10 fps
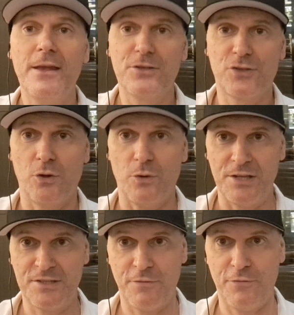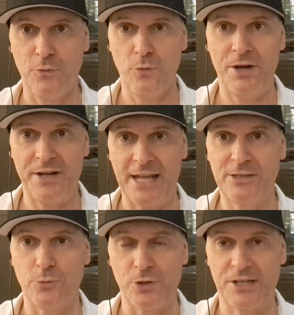So it's a full
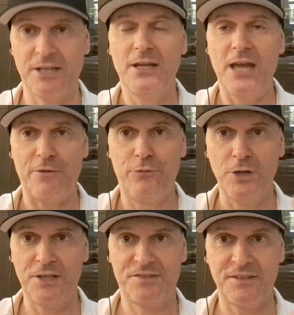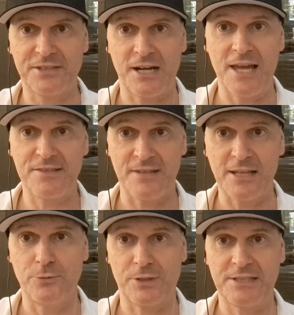network, a fully decentralized
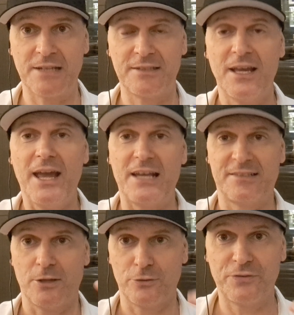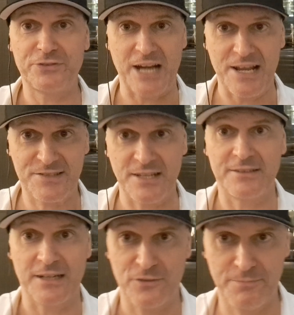network that has a lot of trust and
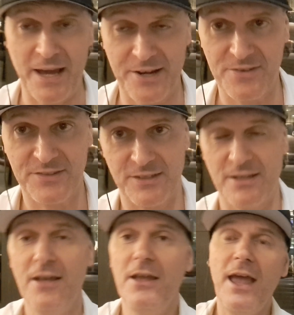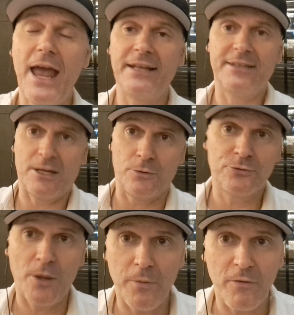transparency. And then on
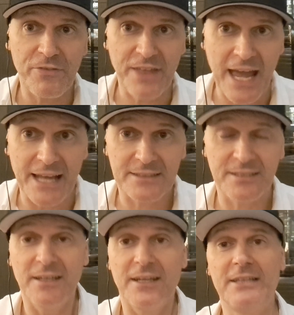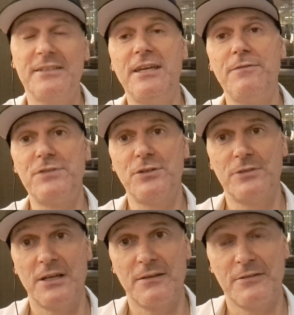top of that, it gives you
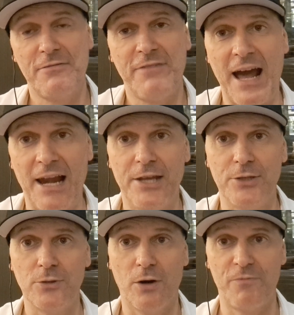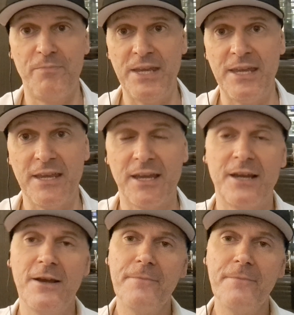the value of being